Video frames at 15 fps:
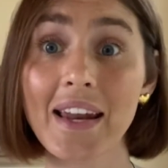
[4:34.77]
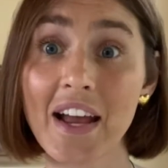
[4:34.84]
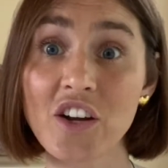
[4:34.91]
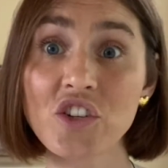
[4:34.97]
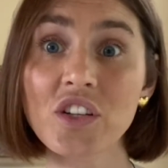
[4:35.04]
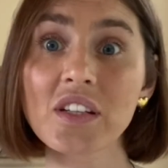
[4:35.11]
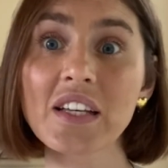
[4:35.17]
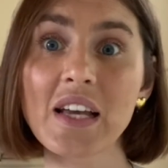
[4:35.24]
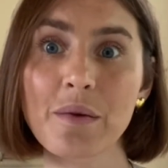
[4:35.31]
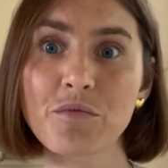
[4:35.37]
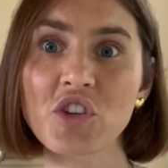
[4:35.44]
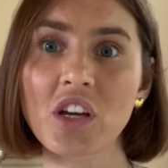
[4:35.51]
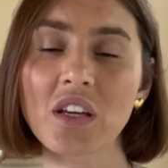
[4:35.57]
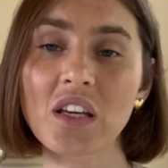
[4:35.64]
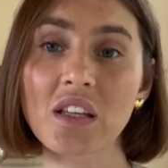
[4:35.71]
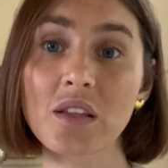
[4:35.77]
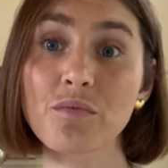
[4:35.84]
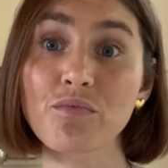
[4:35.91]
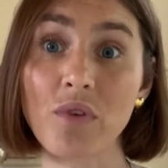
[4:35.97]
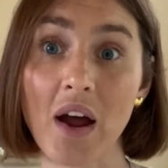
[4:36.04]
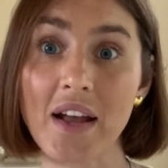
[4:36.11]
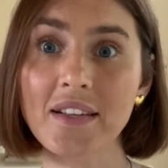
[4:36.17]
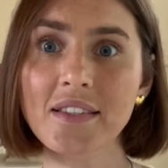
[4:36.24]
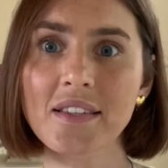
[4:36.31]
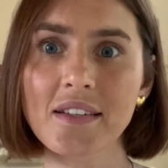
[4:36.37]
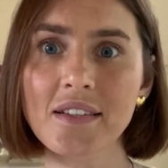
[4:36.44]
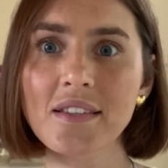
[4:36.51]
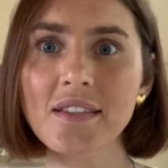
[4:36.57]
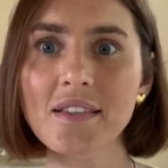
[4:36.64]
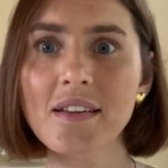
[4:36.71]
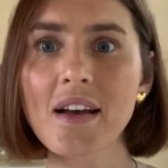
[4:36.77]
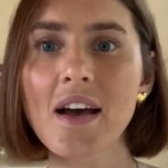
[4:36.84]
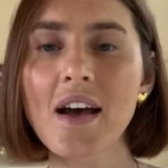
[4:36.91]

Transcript: actually I'm checking the prices.